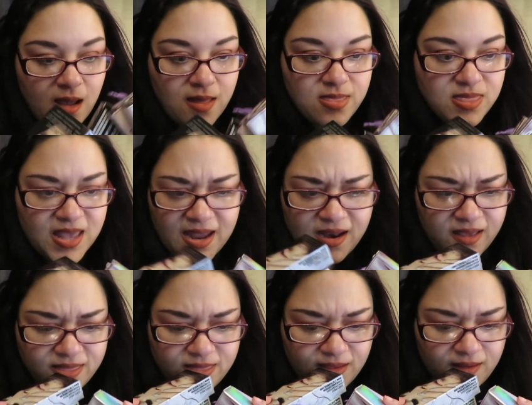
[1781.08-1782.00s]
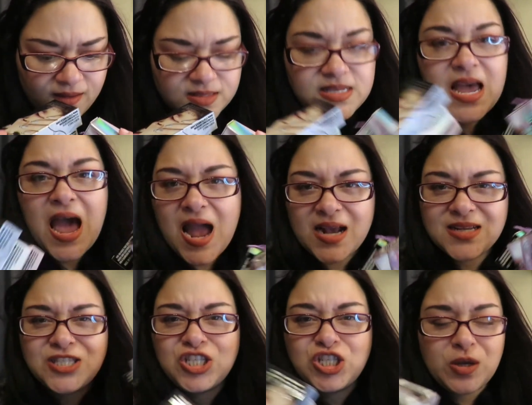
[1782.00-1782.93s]
and then I think
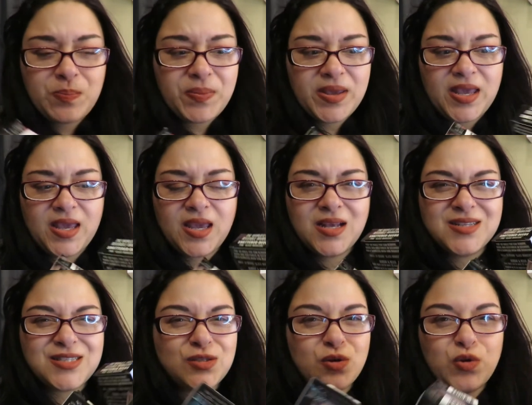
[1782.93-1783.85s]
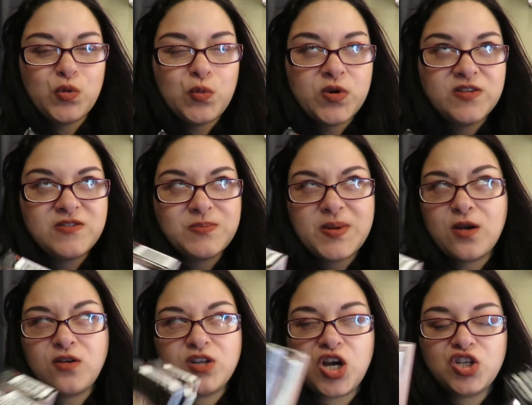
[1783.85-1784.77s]
tax shipping so you would have spent
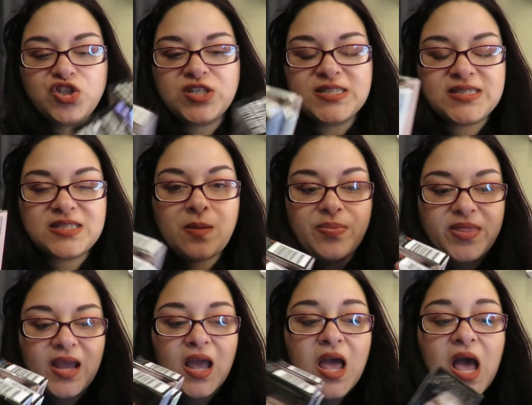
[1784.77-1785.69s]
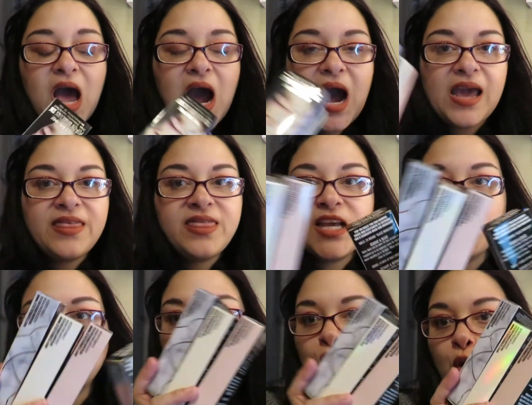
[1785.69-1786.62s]
a hundred and something I
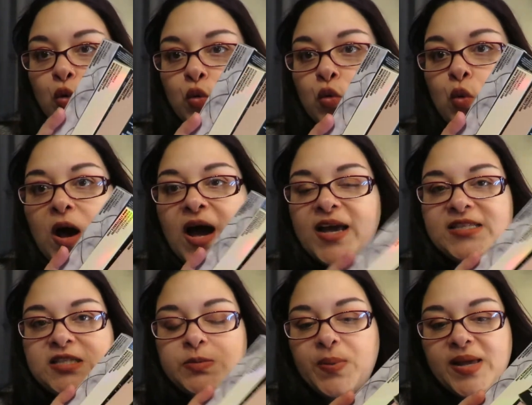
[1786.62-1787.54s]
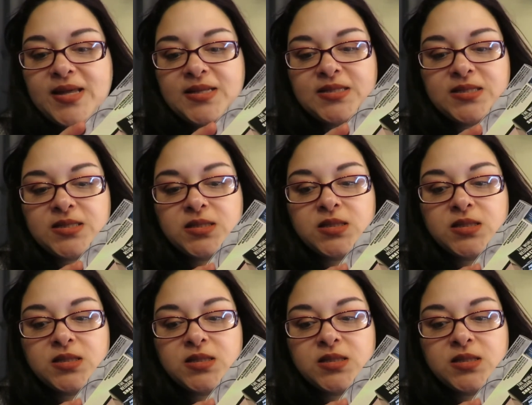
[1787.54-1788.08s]
think total I spent